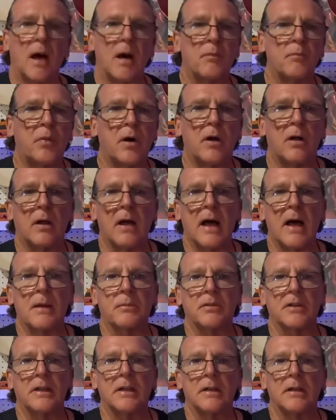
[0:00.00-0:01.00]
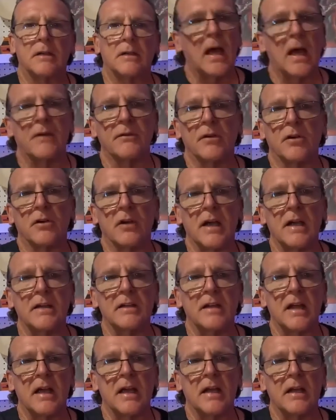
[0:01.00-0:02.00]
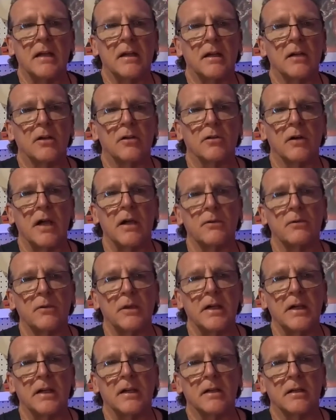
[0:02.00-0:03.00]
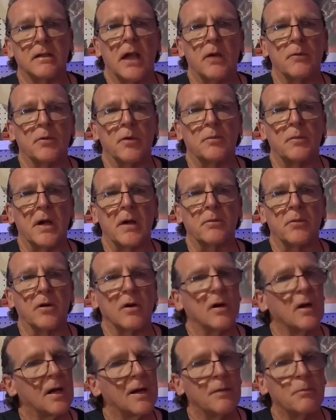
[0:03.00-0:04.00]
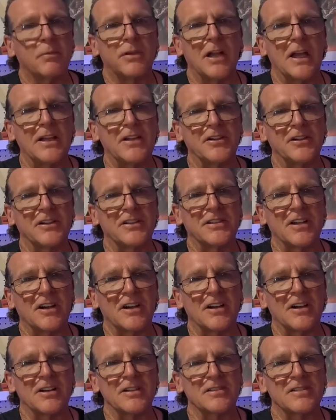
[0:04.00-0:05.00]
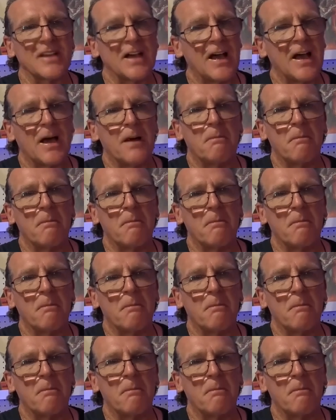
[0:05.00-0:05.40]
I'm Paul Hopley. Have a great day, great week, and remember, play your guitars,